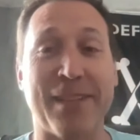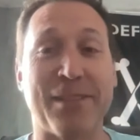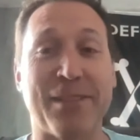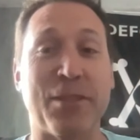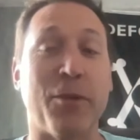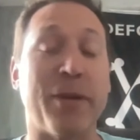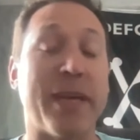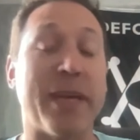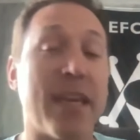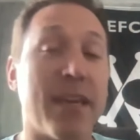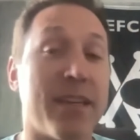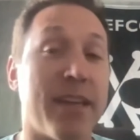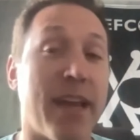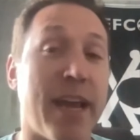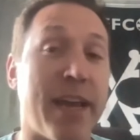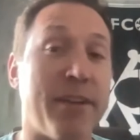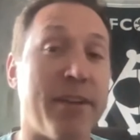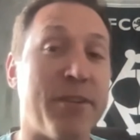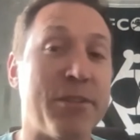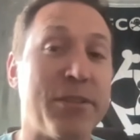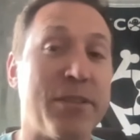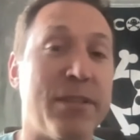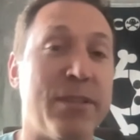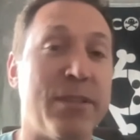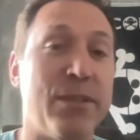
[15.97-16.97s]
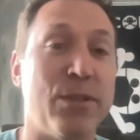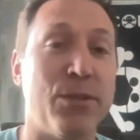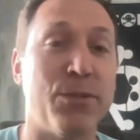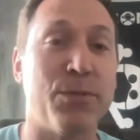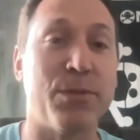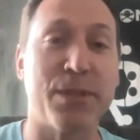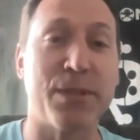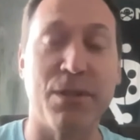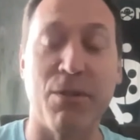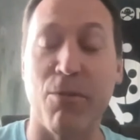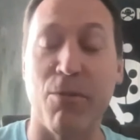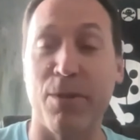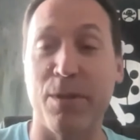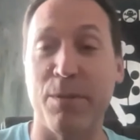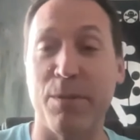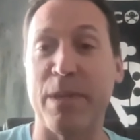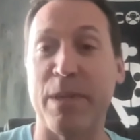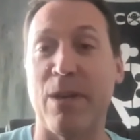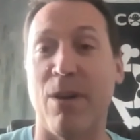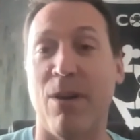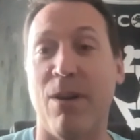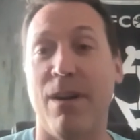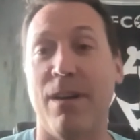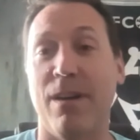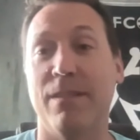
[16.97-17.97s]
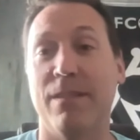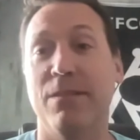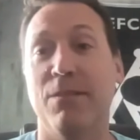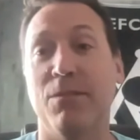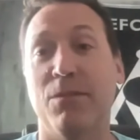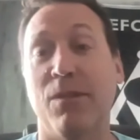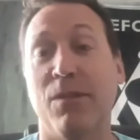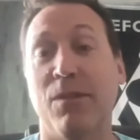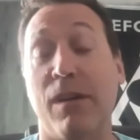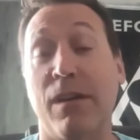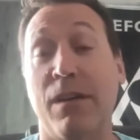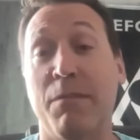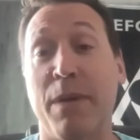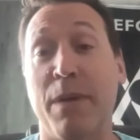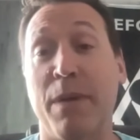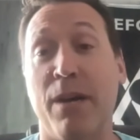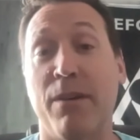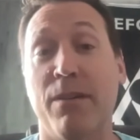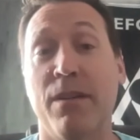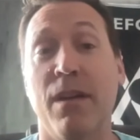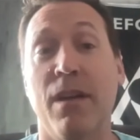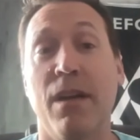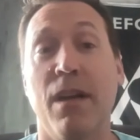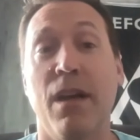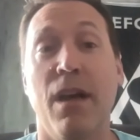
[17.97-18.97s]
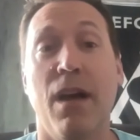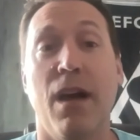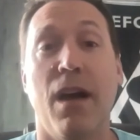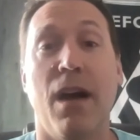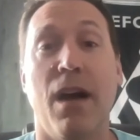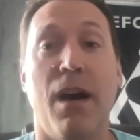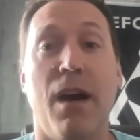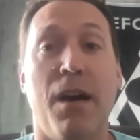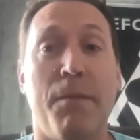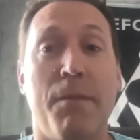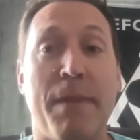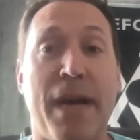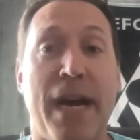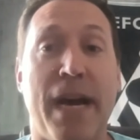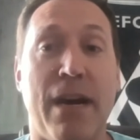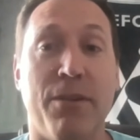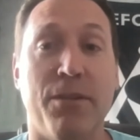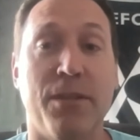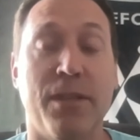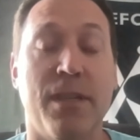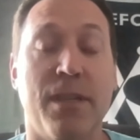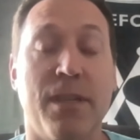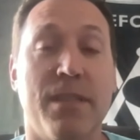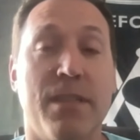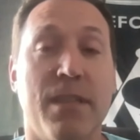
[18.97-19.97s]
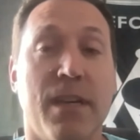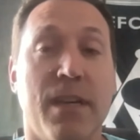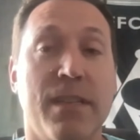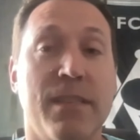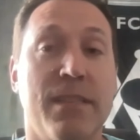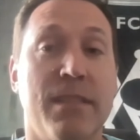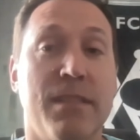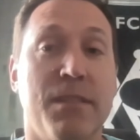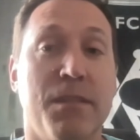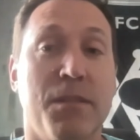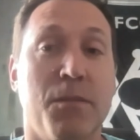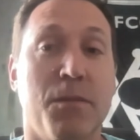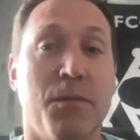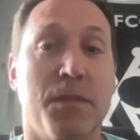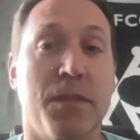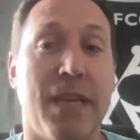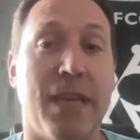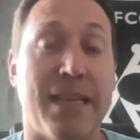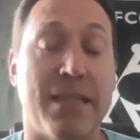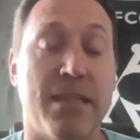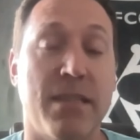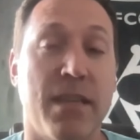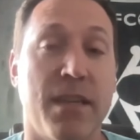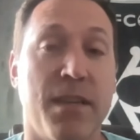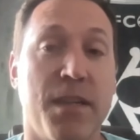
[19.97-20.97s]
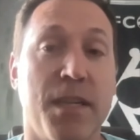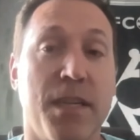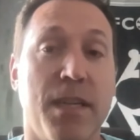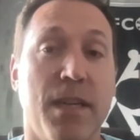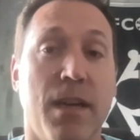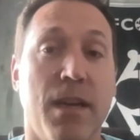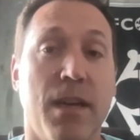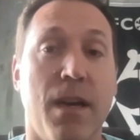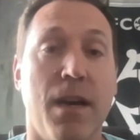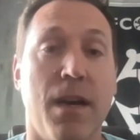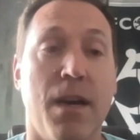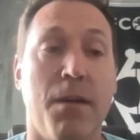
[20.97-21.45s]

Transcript: And so Ian Anderson, who is going to be on to talk about how to conduct testing